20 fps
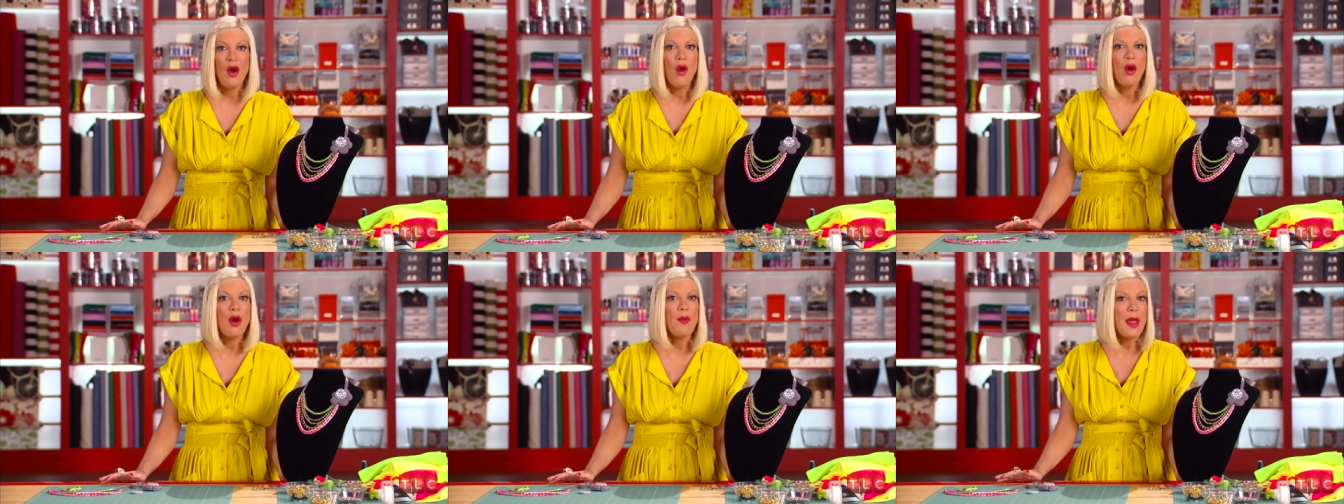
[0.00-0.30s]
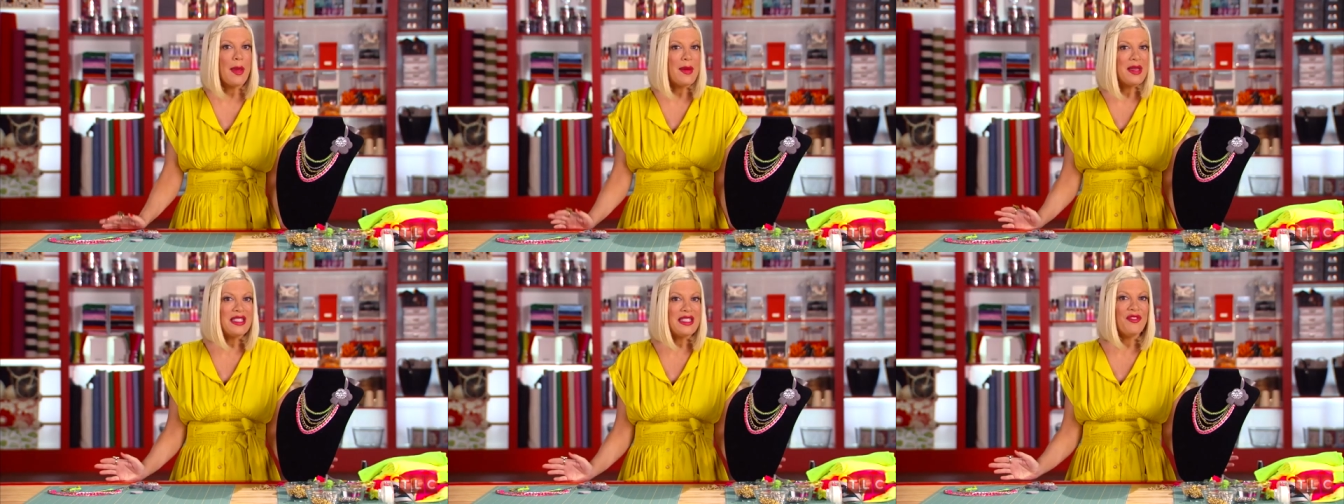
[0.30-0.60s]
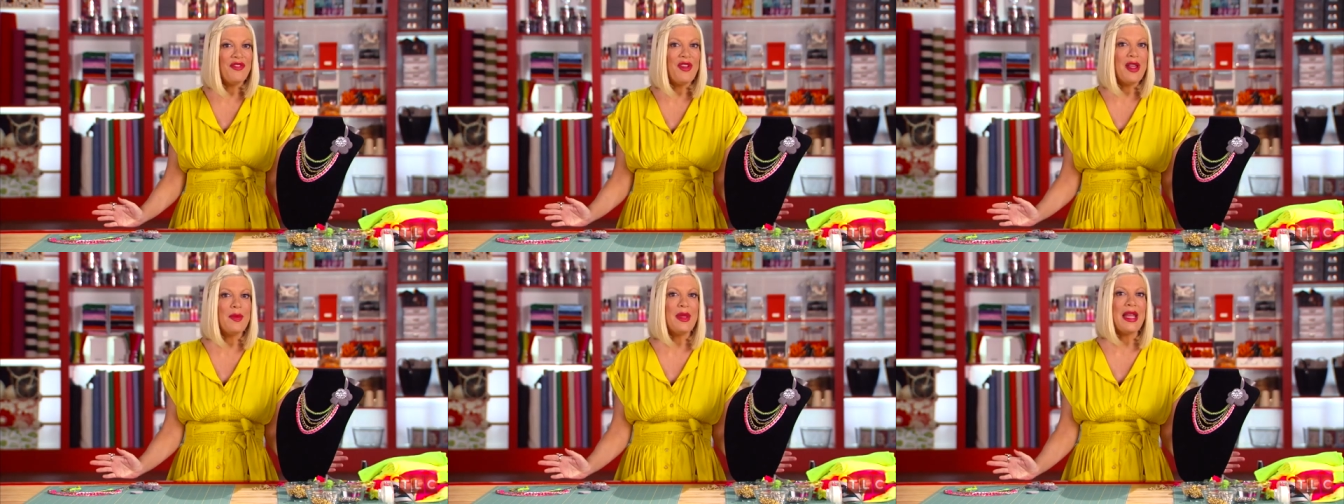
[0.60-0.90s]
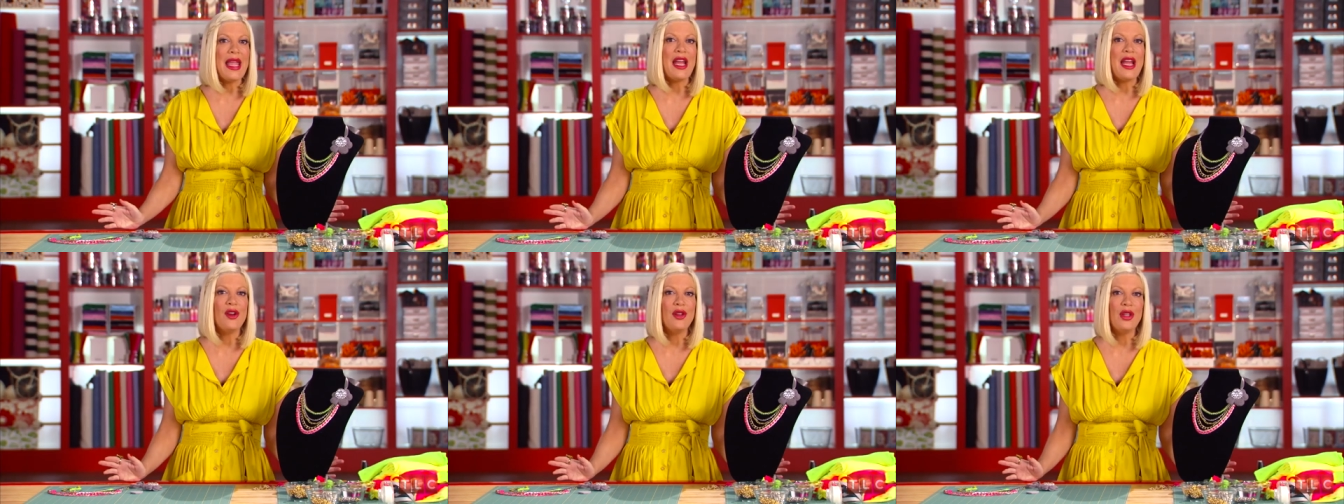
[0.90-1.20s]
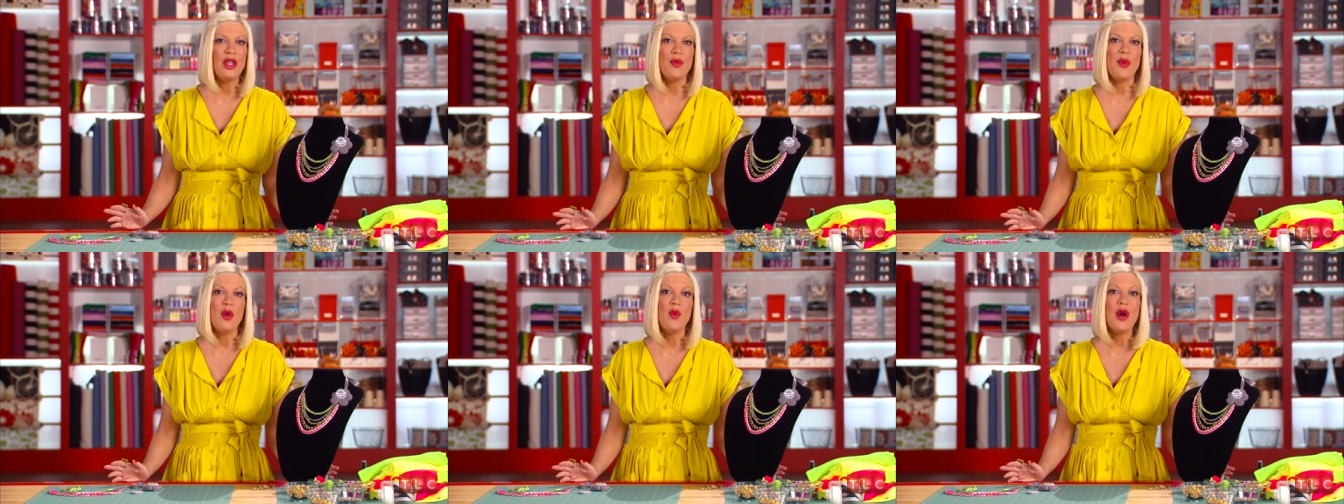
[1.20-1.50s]
Or maybe it's a family
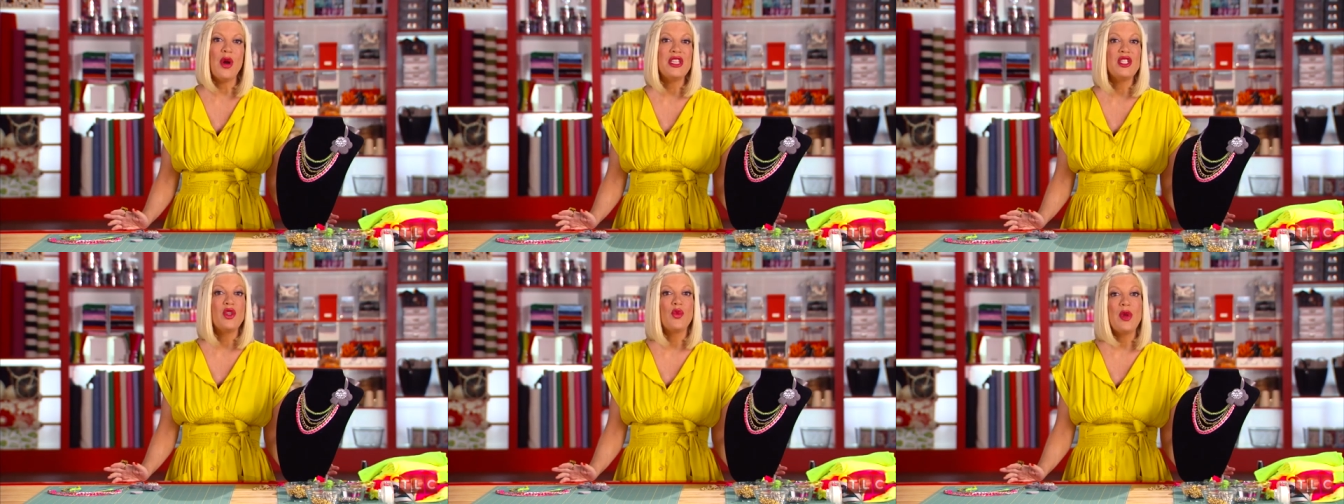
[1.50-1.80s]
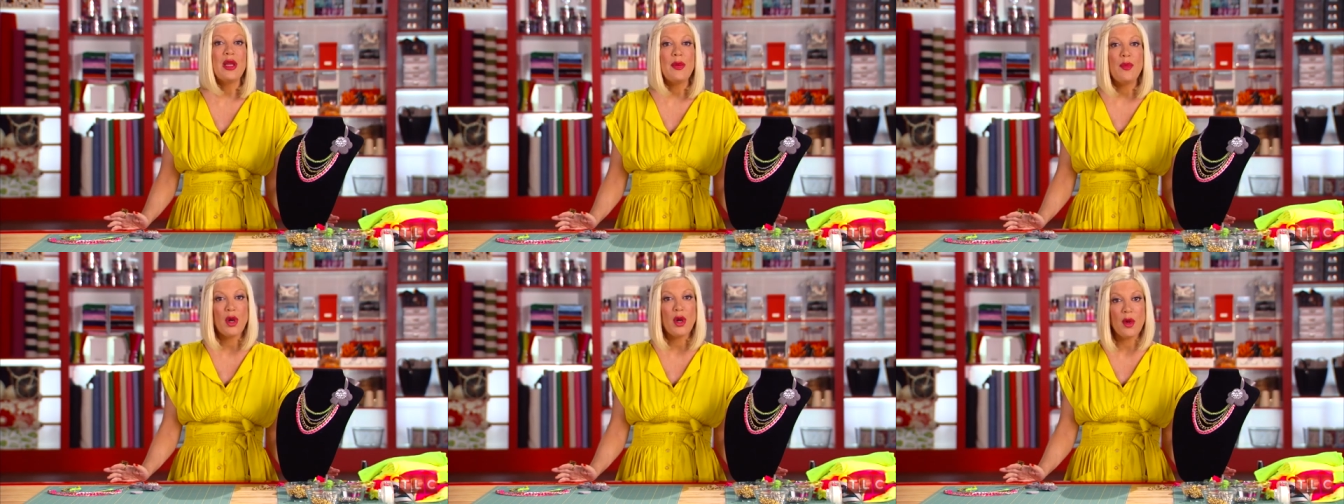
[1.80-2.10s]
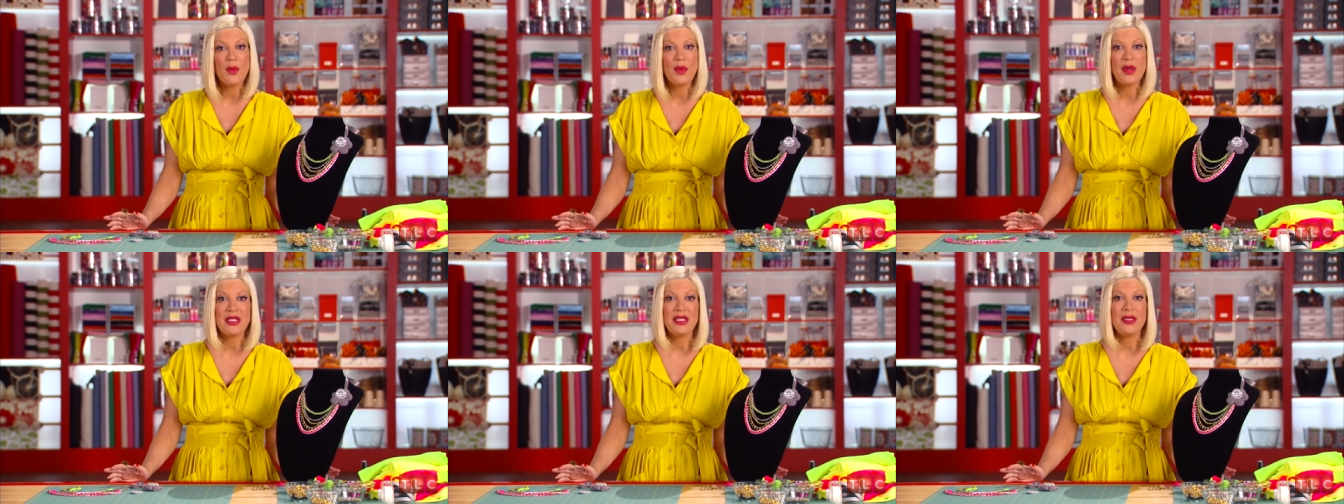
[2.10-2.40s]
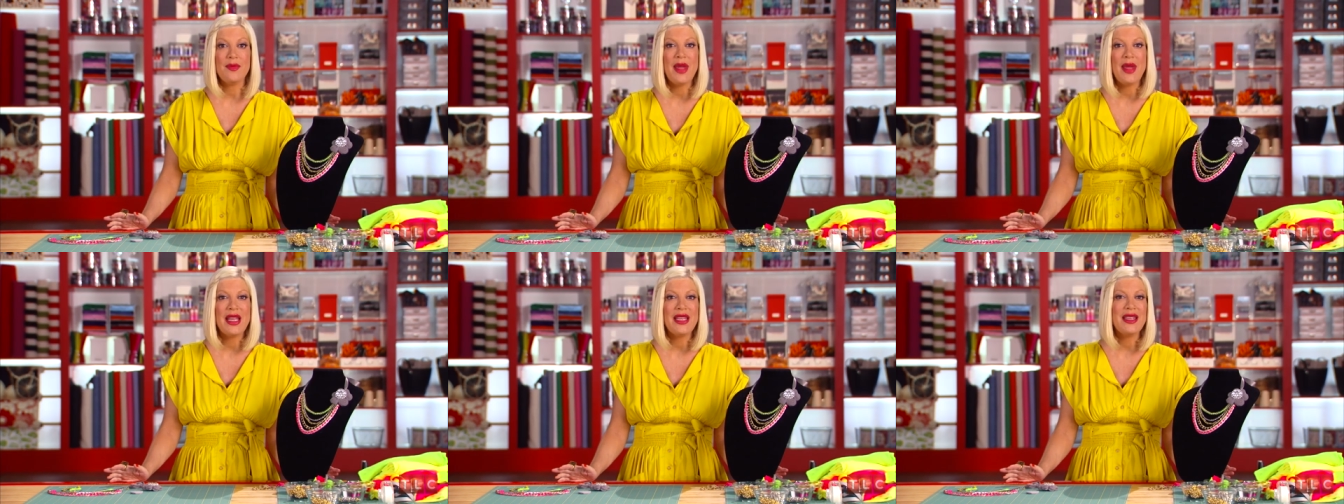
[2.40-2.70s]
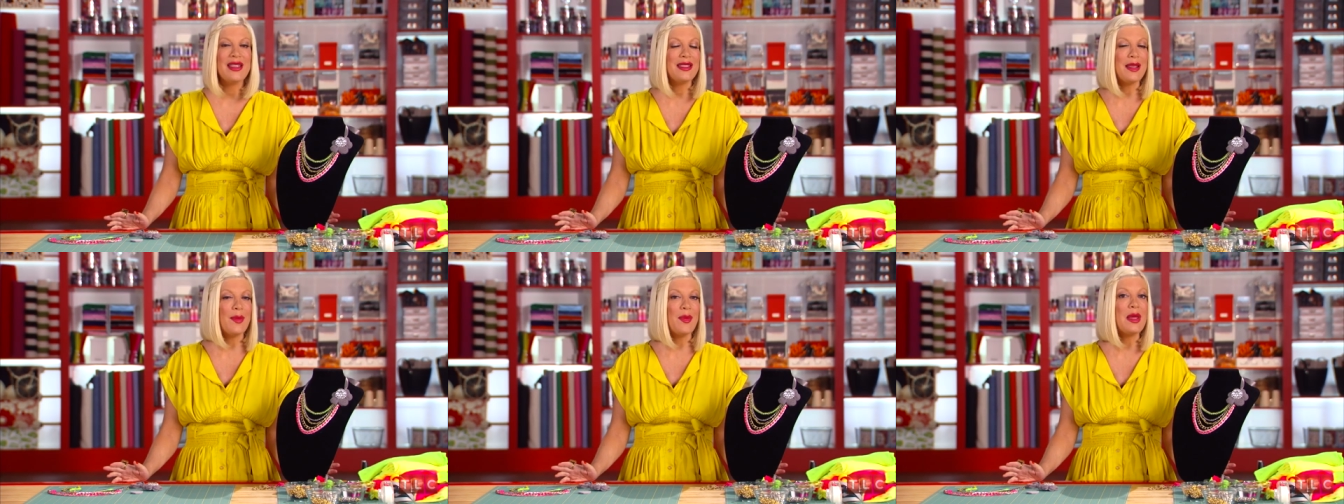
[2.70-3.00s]
heirloom you wanted to repurpose to make
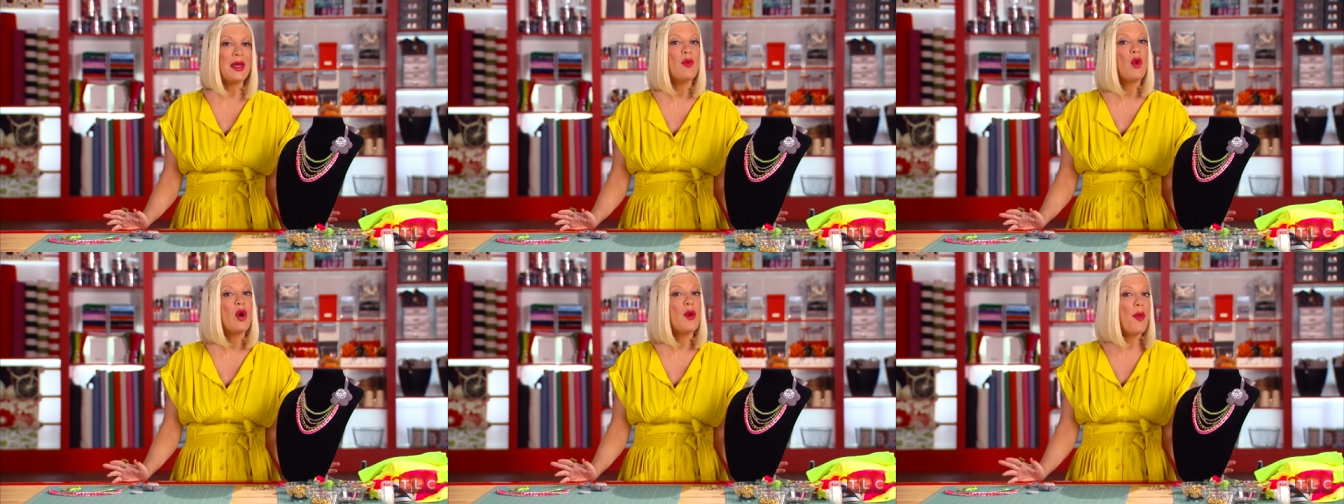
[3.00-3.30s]
into something more